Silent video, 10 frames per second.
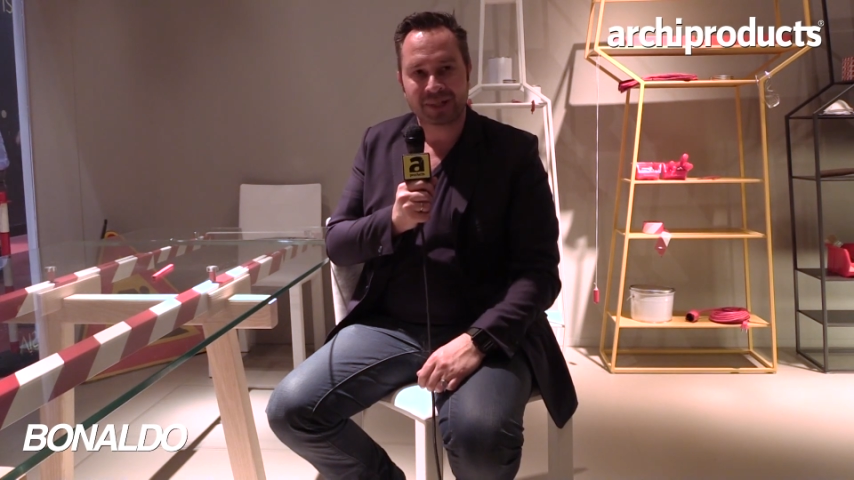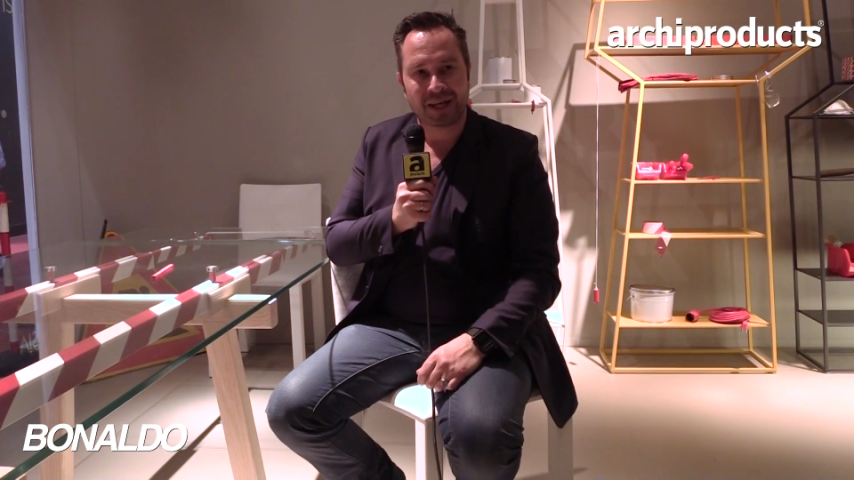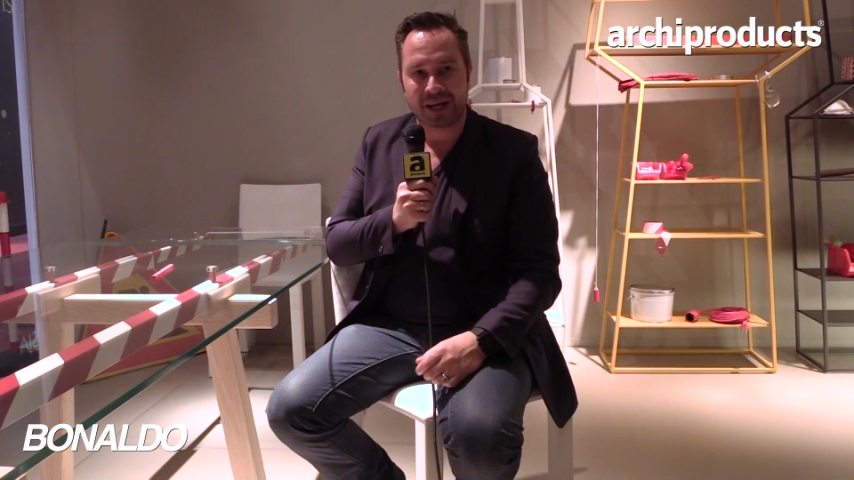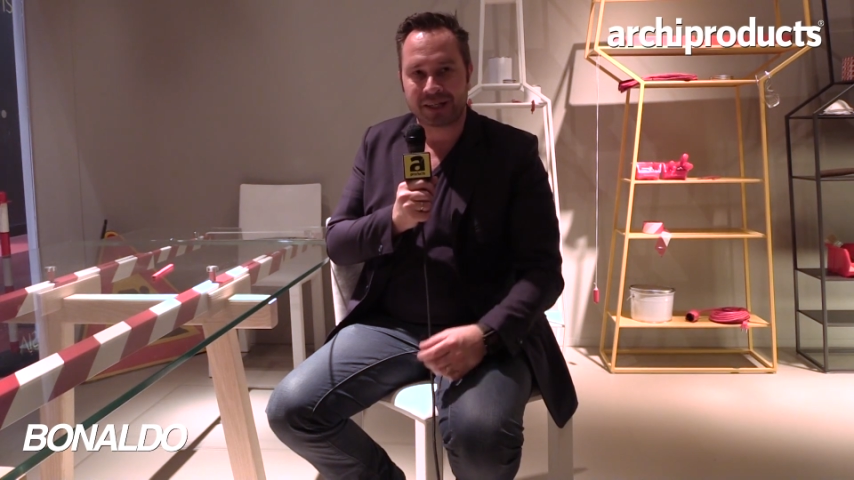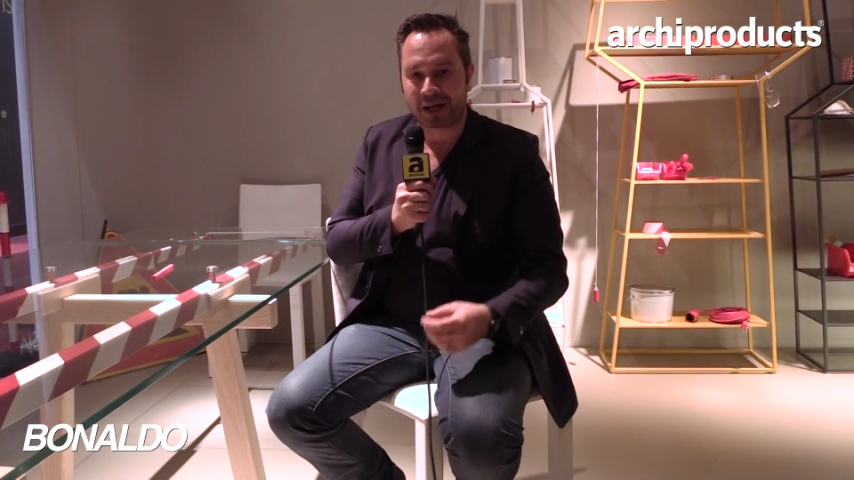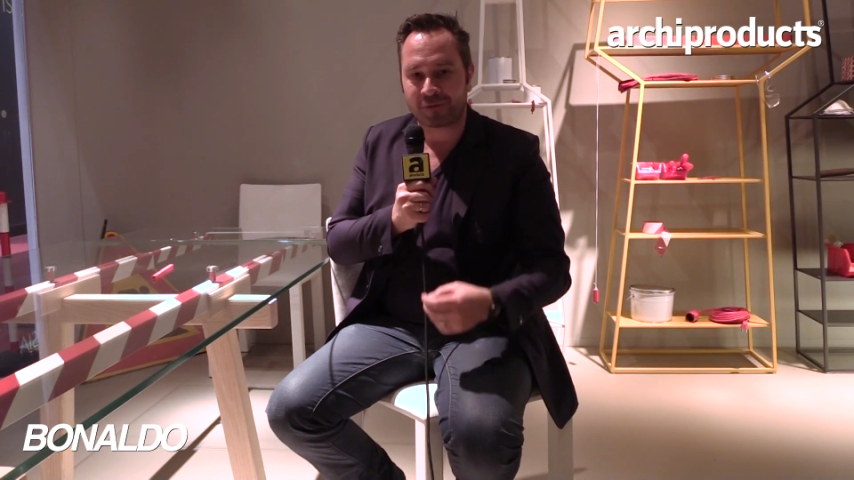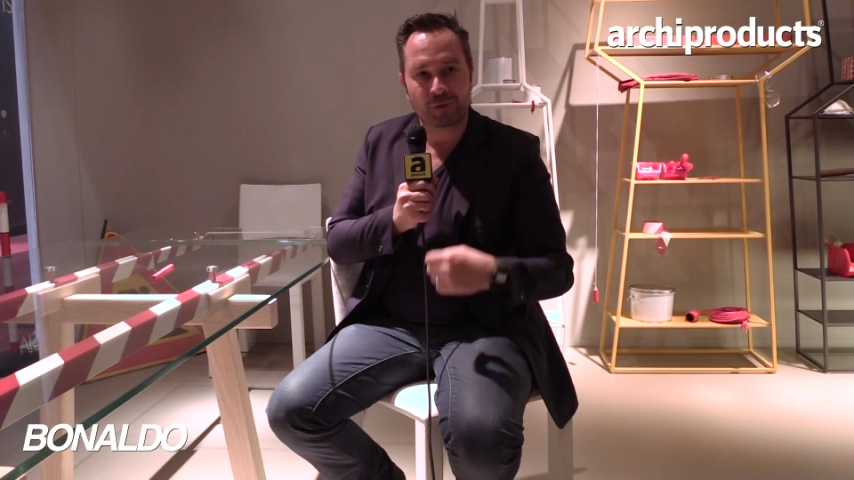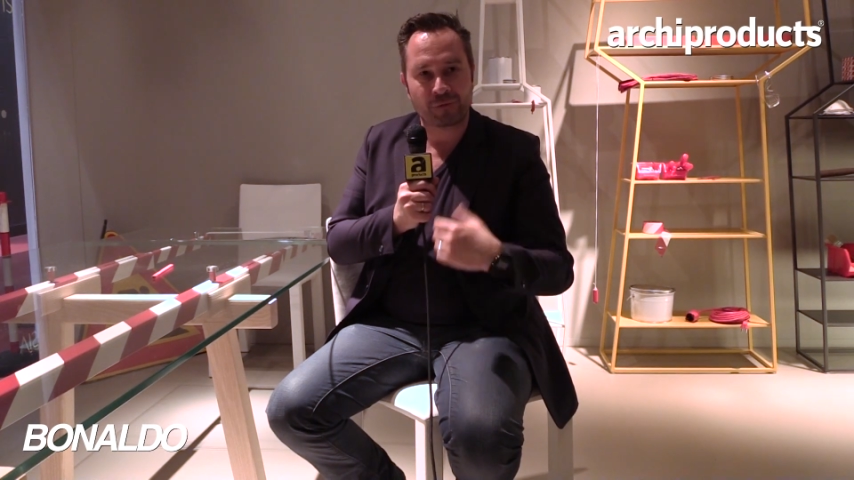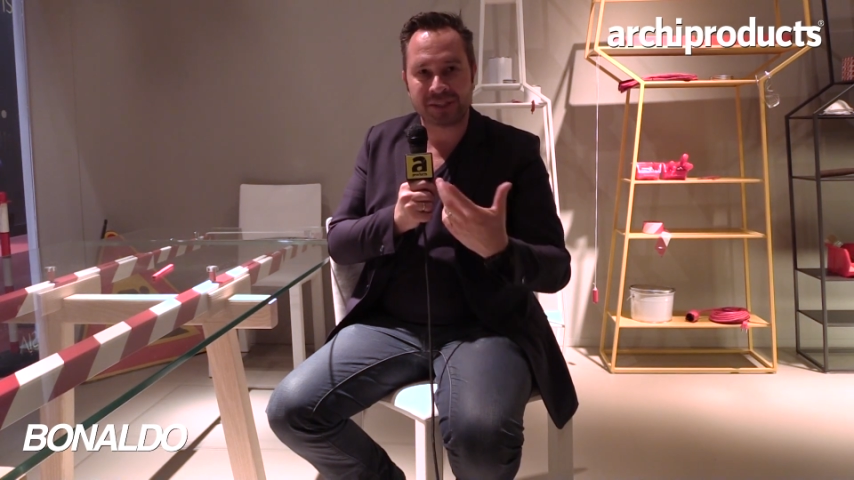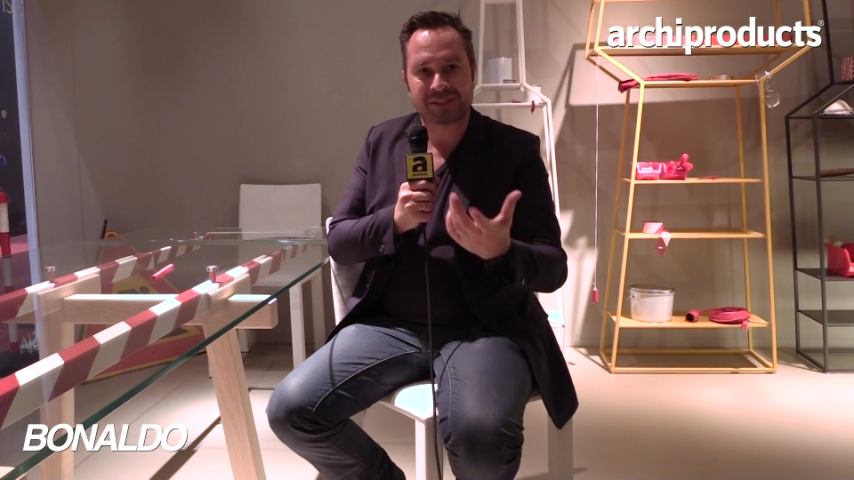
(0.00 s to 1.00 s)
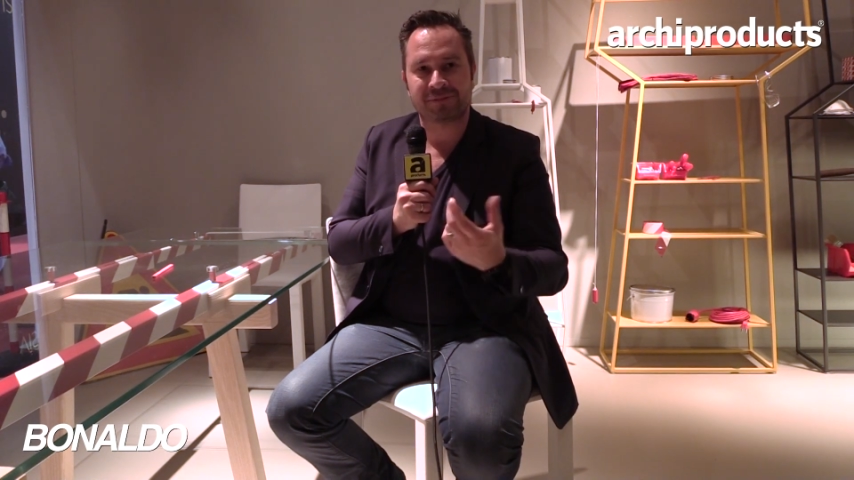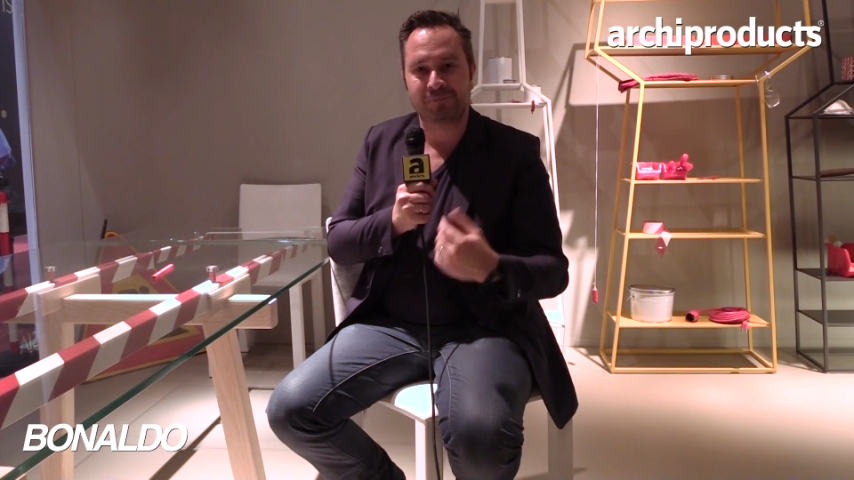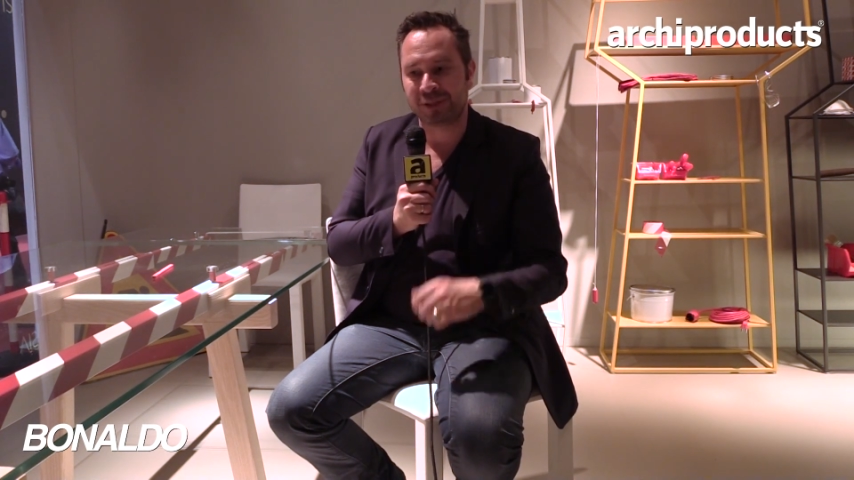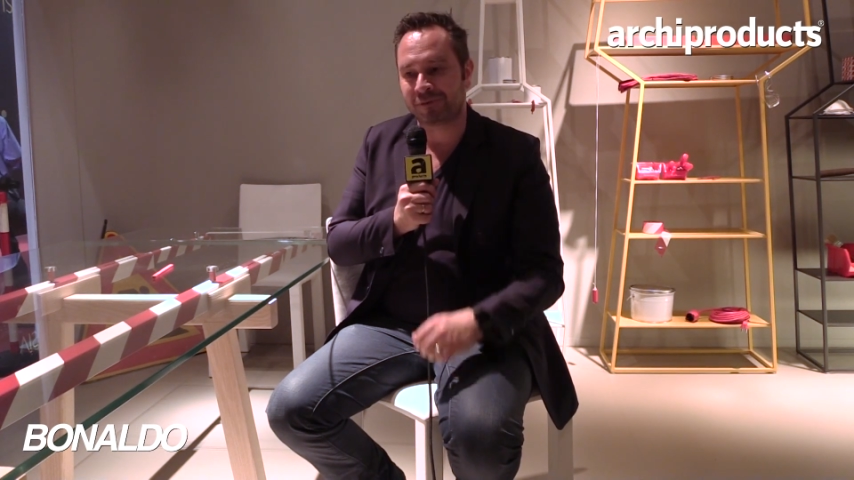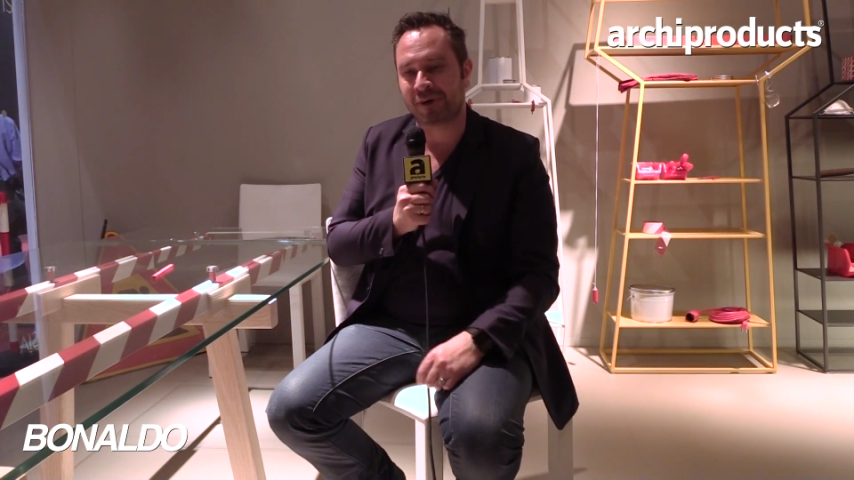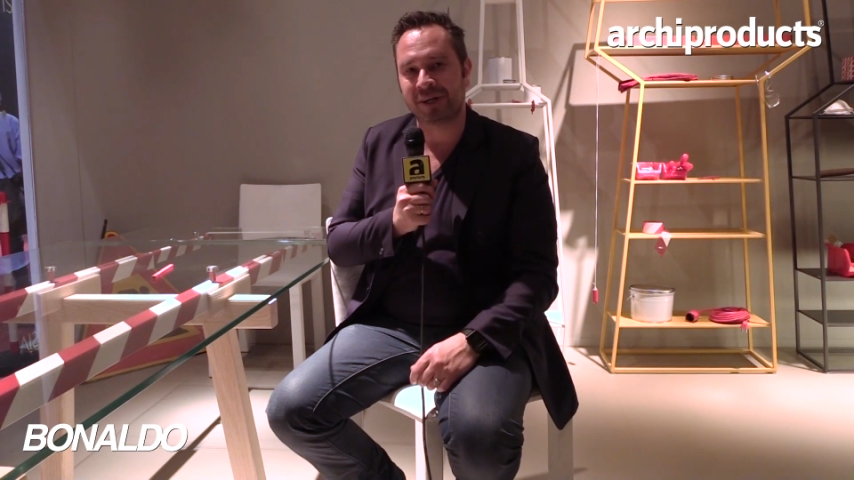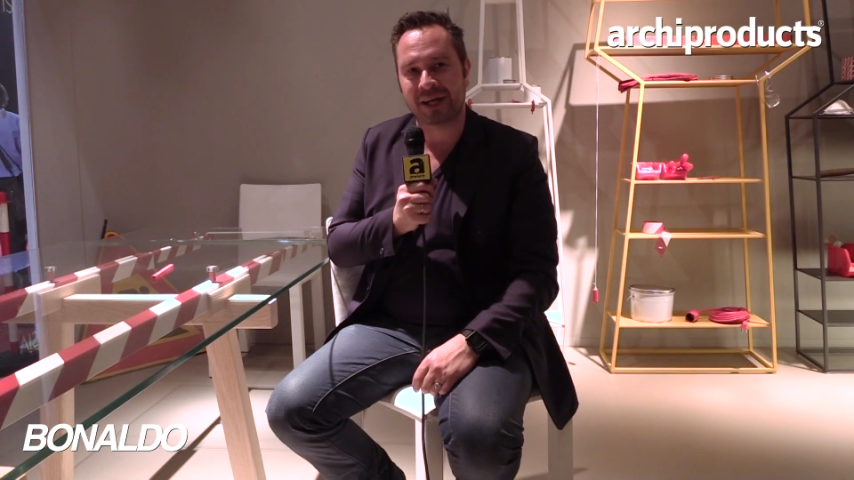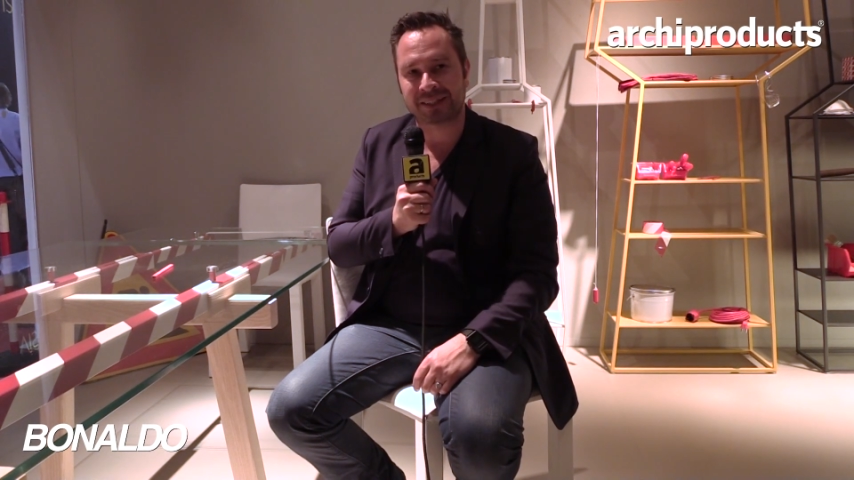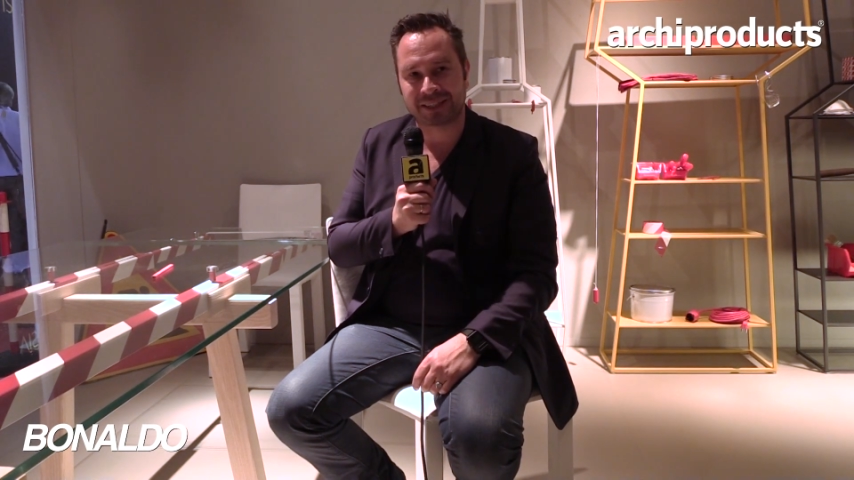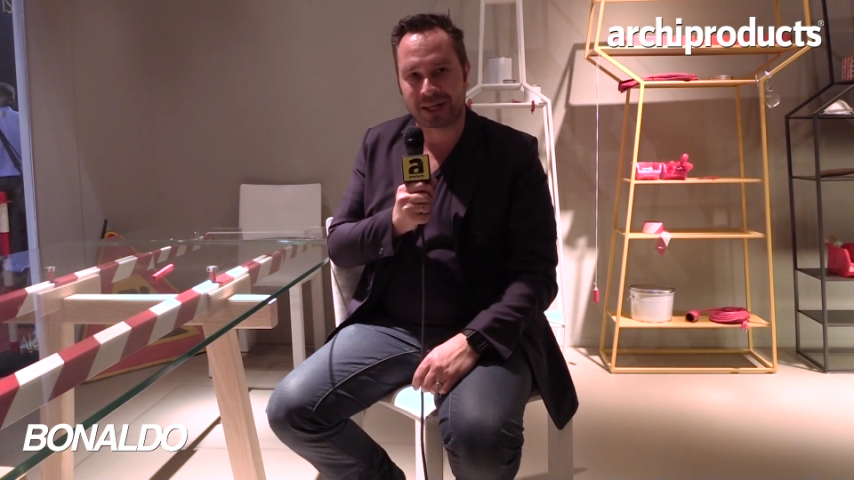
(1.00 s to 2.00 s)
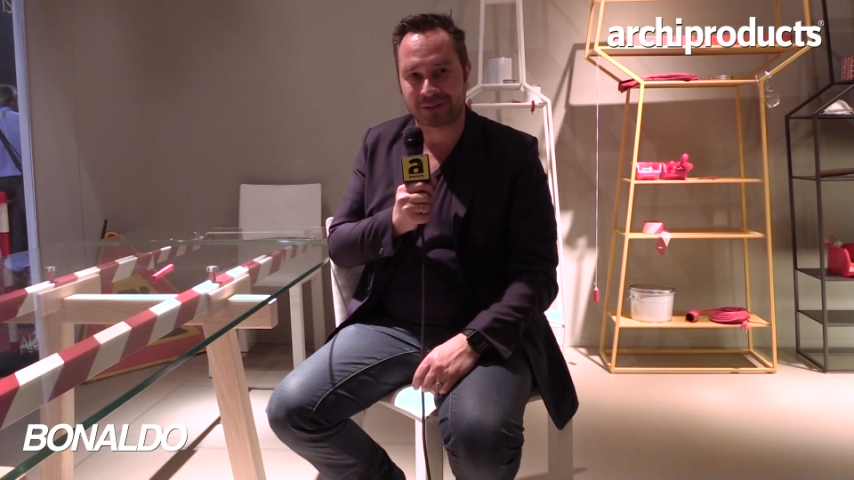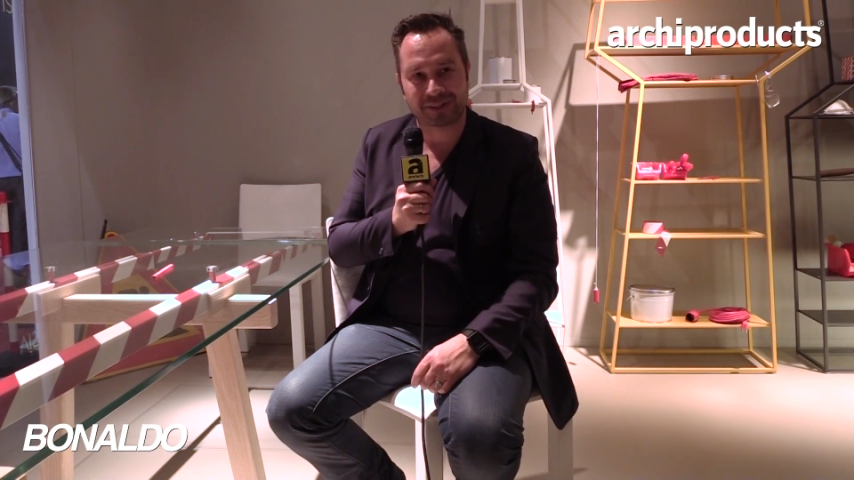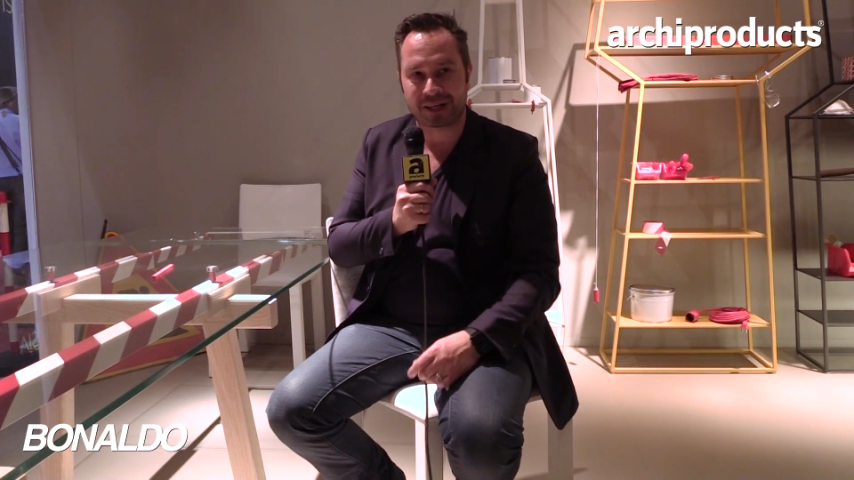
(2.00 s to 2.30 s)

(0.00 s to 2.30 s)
And I've always been very excited.